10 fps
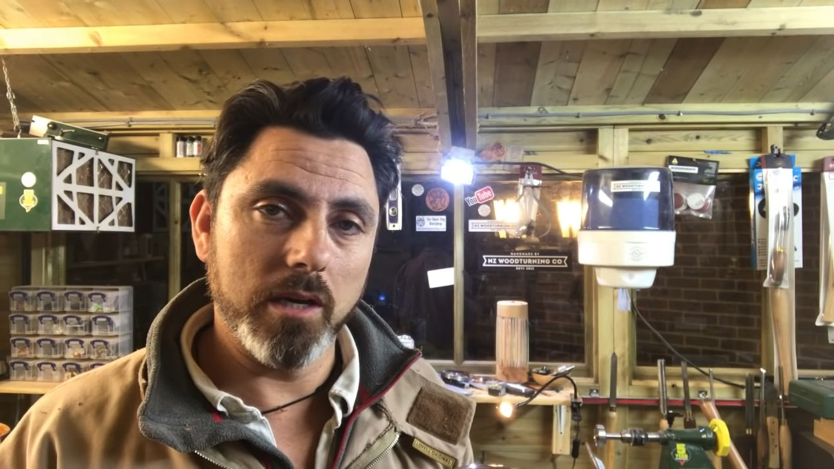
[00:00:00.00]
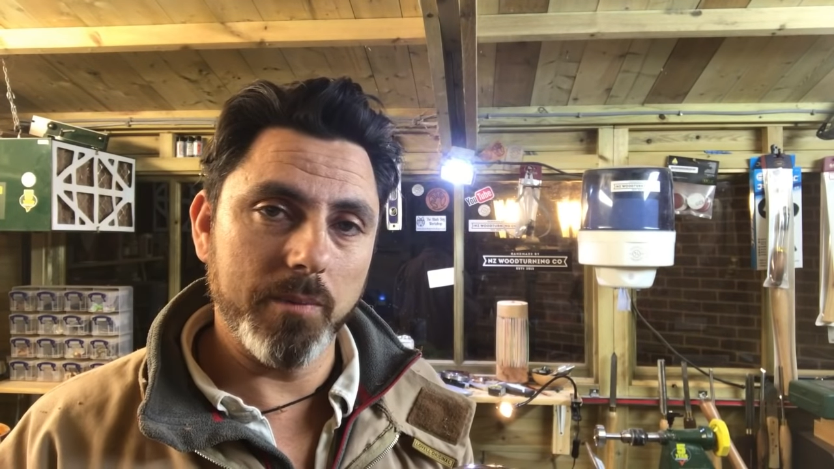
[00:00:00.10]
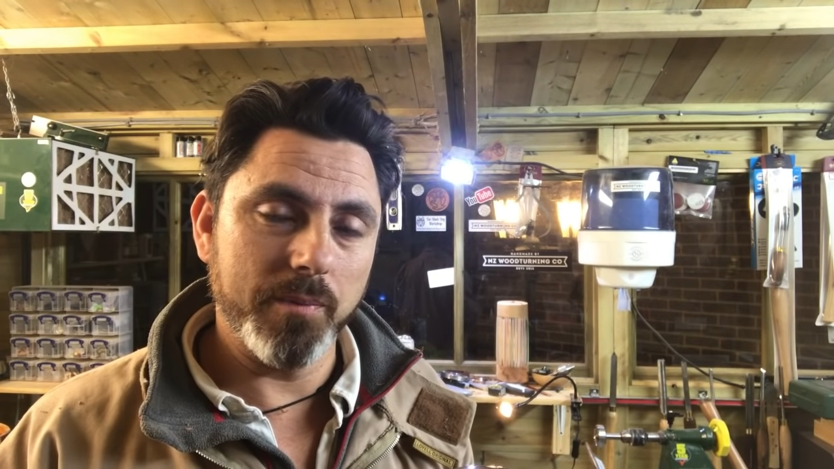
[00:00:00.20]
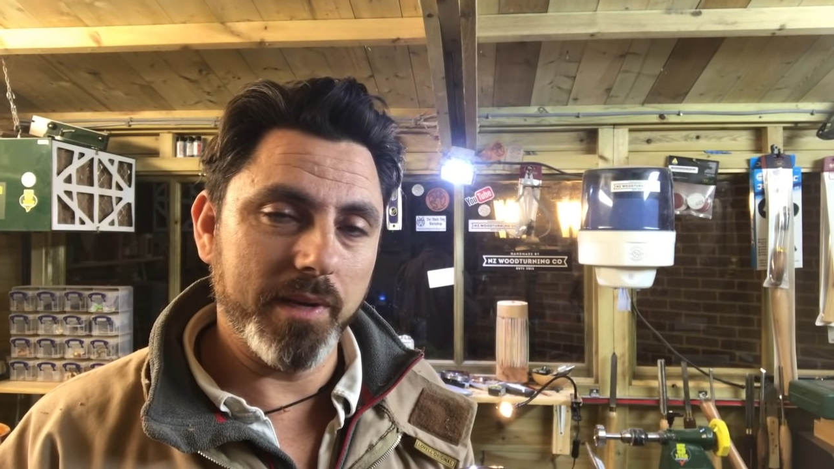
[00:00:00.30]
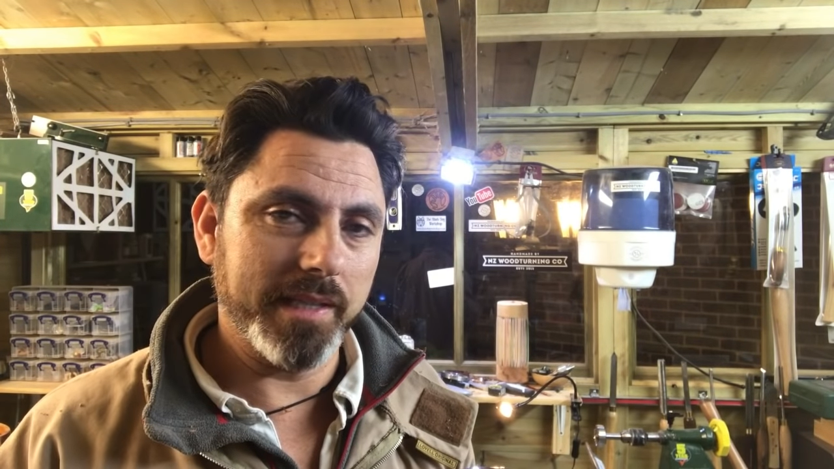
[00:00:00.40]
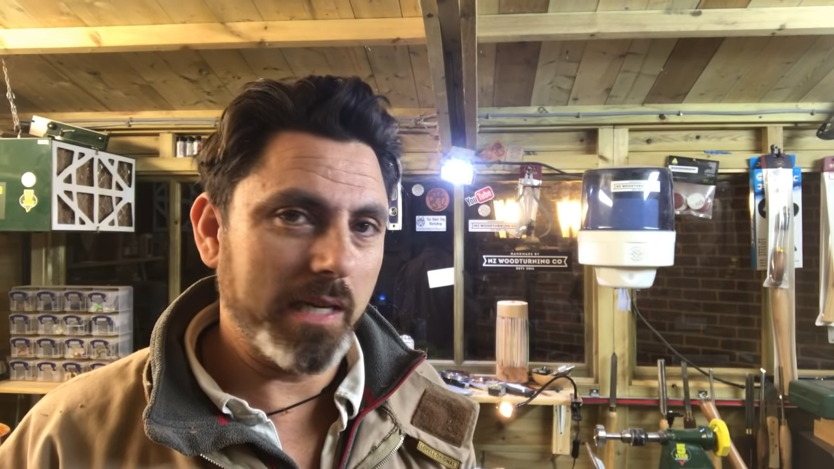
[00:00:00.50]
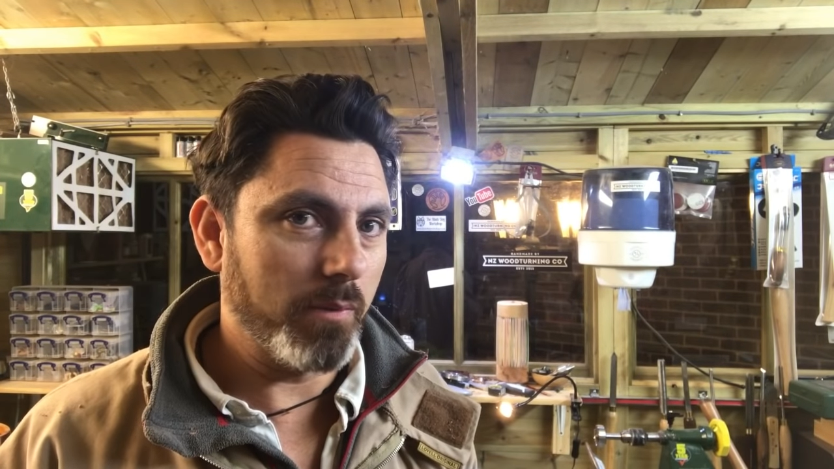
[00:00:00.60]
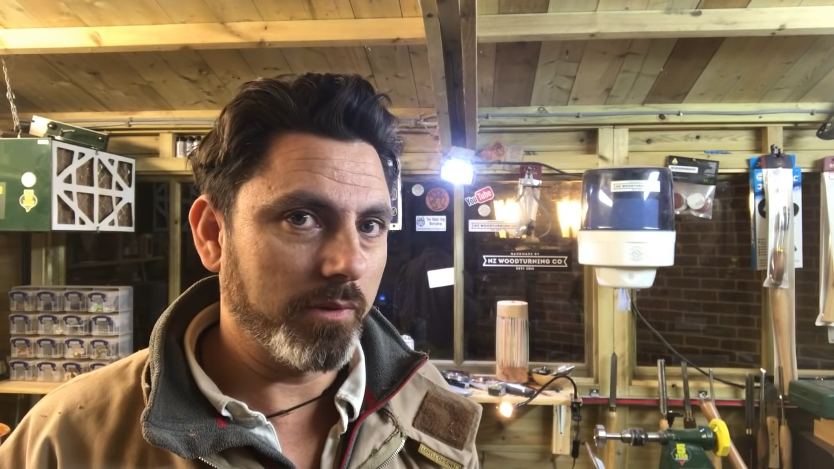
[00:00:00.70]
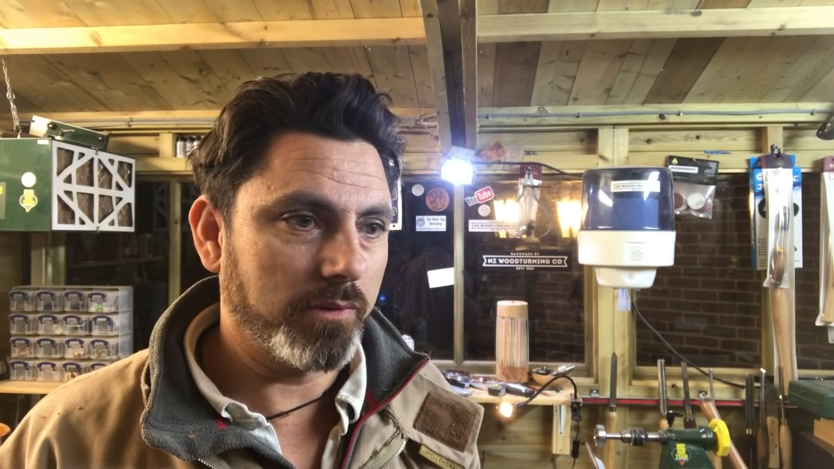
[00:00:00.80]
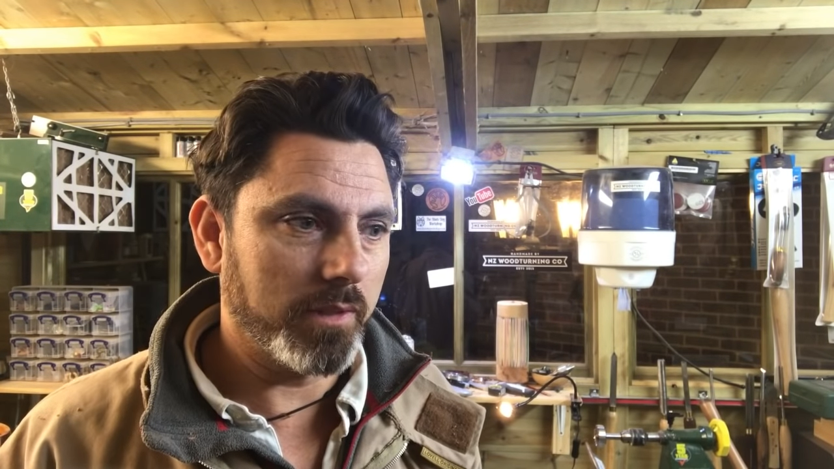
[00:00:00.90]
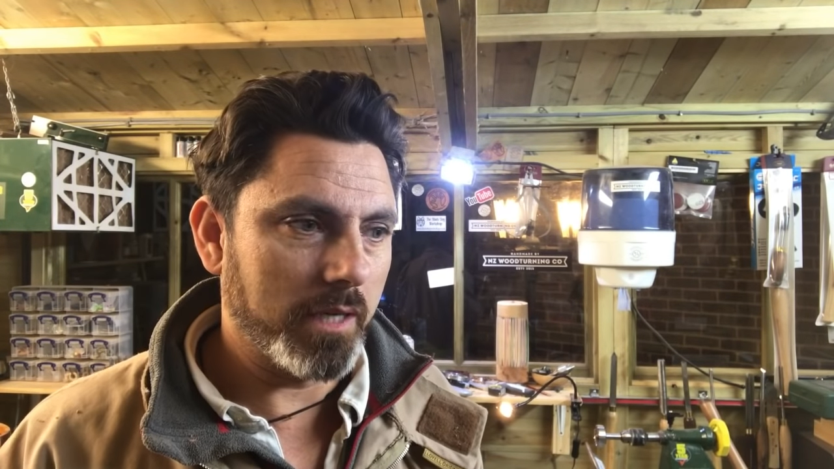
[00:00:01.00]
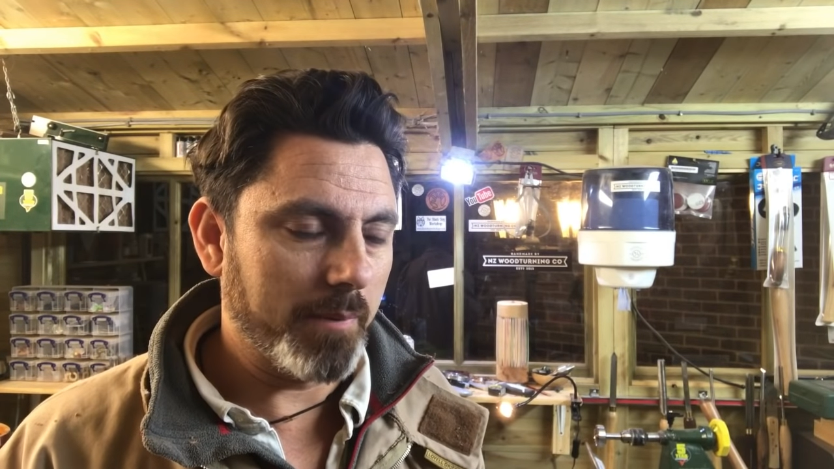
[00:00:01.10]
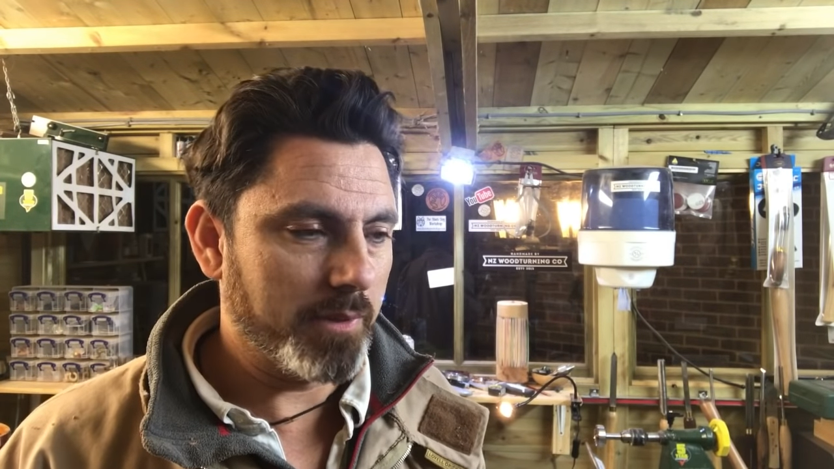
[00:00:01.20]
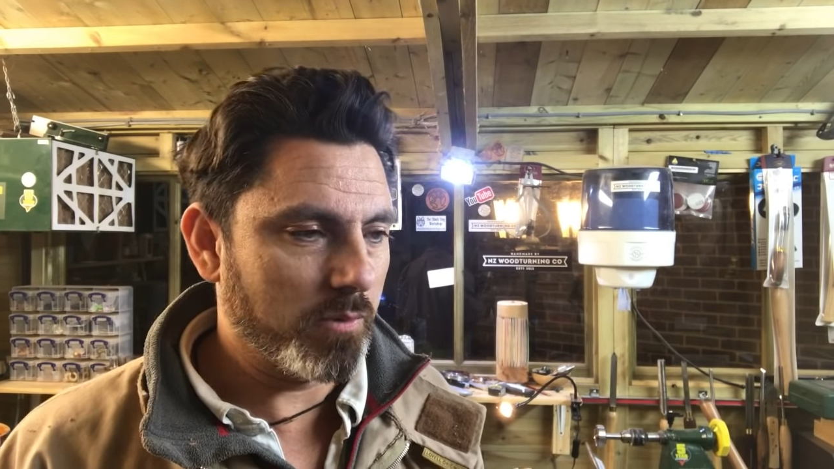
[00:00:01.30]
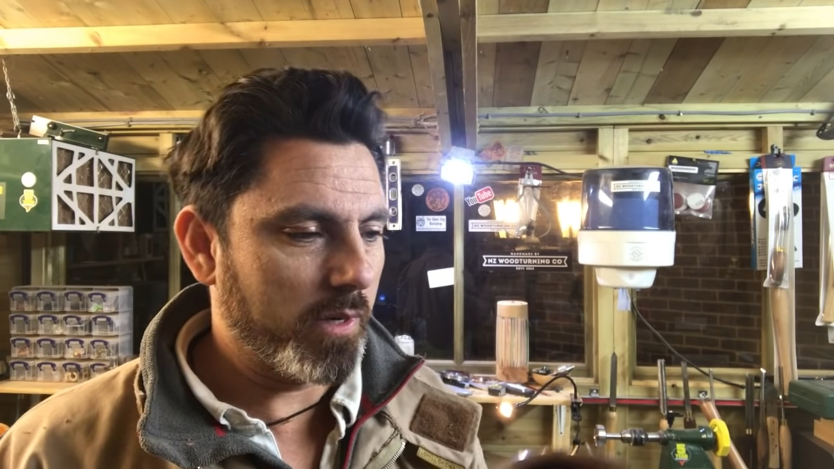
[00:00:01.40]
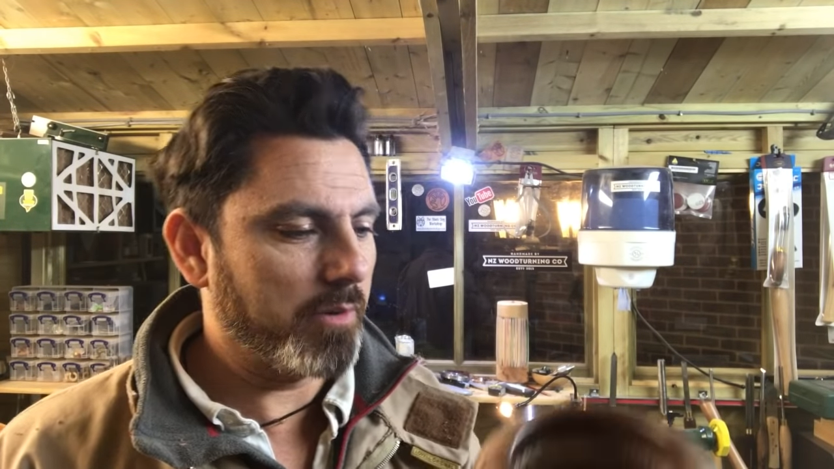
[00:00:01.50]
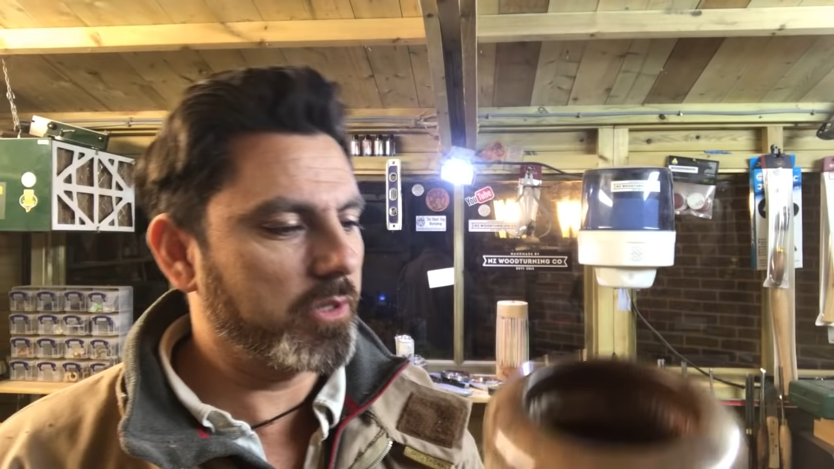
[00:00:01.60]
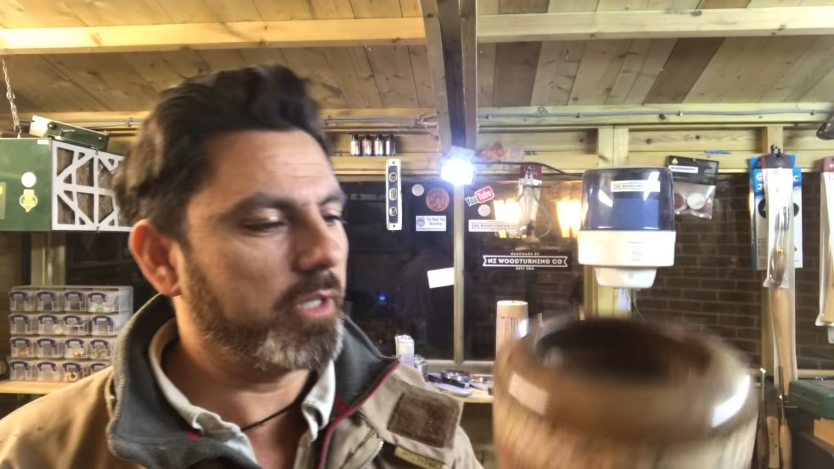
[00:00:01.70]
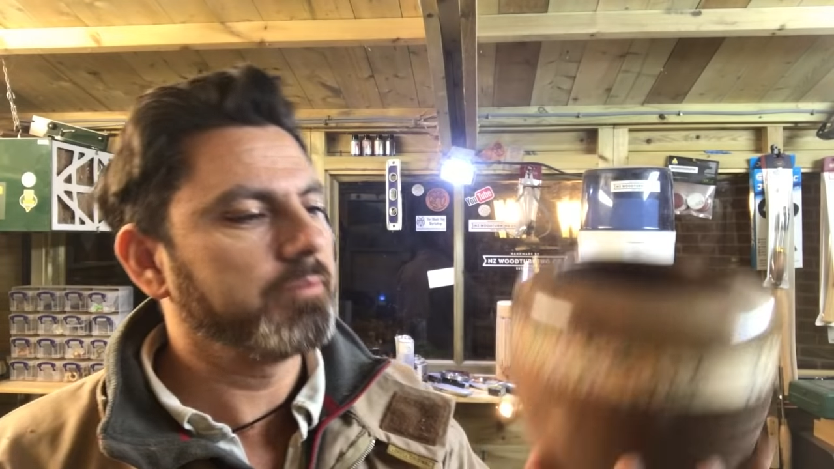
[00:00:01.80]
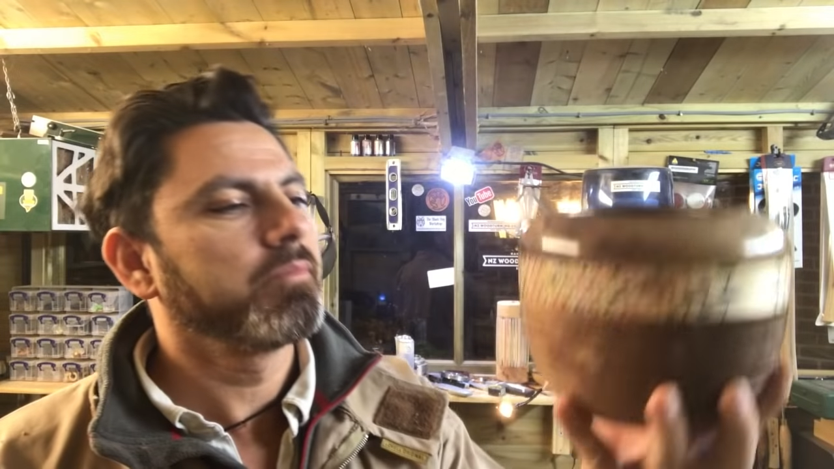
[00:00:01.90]
I'll be bringing that one up as well
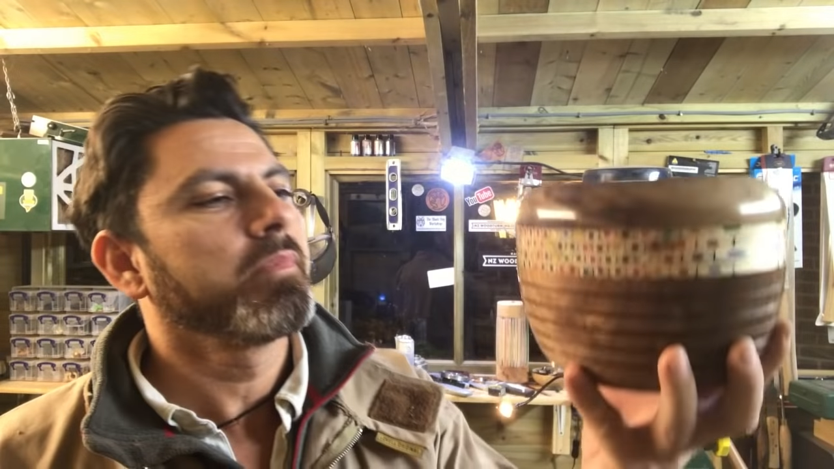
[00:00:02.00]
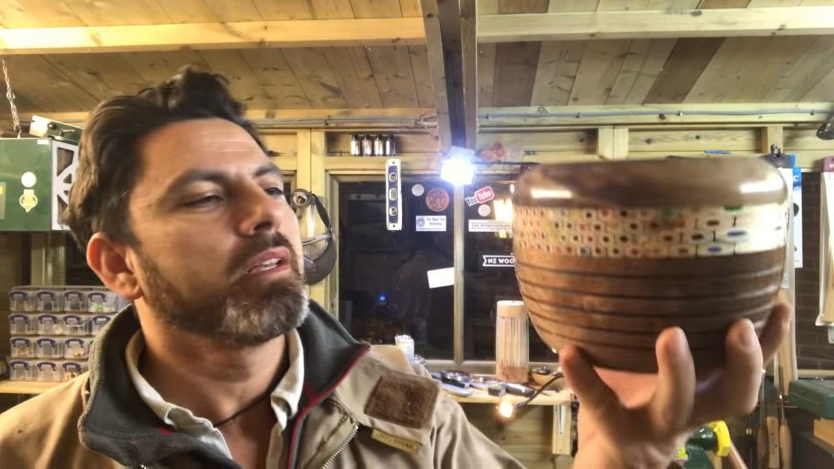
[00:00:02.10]
soon